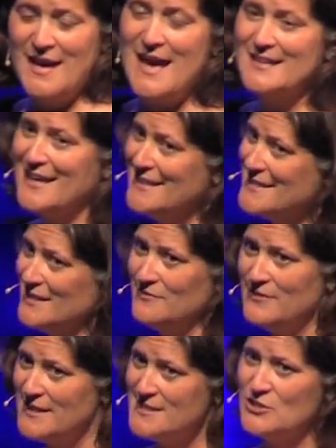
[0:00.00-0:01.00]
And as an
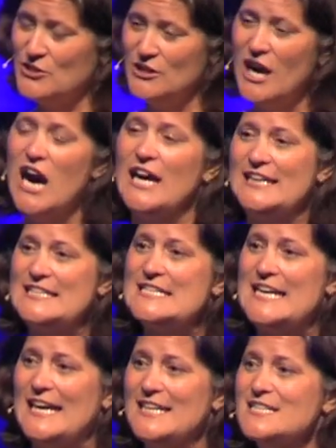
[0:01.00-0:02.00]
investor, I
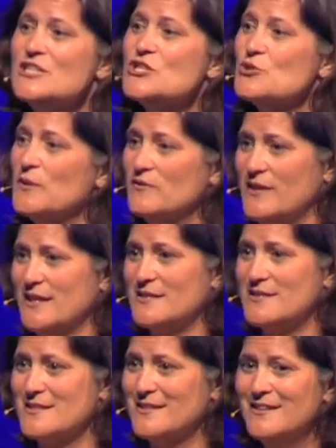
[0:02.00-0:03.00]
intend to
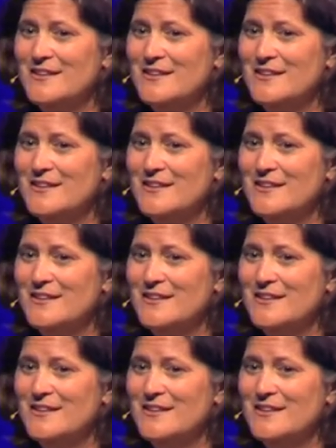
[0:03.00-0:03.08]
invest.